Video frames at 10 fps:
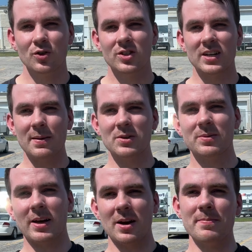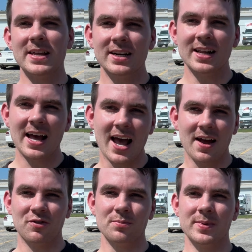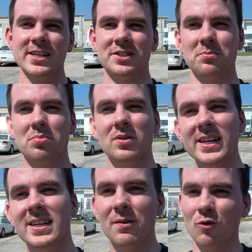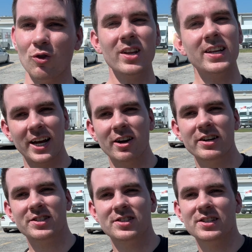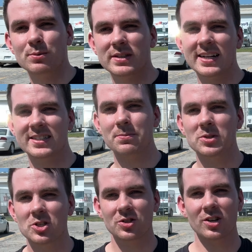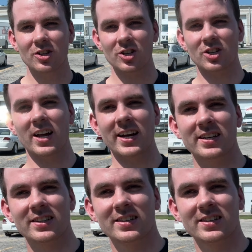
So the timer is about 1.5 minutes from being complete. I'm really curious to see what that temperature is gonna look like.